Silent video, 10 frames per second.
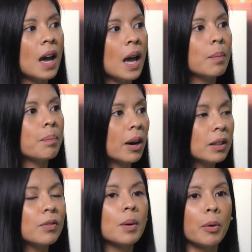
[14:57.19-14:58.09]
I'm
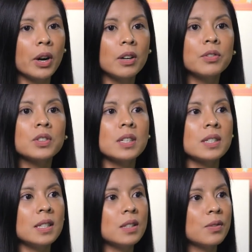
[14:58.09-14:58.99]
part of the board of
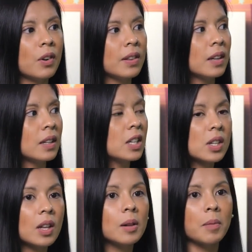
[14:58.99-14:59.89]
trustees for the
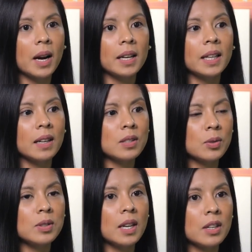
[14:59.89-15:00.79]
Digital Marketing
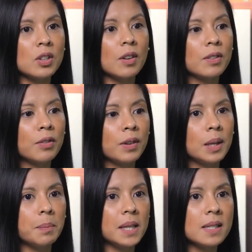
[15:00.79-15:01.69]
Association of the
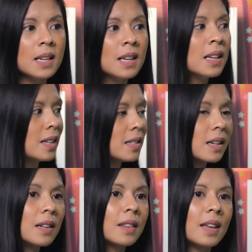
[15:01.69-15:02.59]
Philippines.
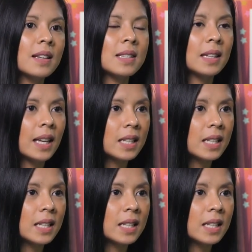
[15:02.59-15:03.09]
These are things that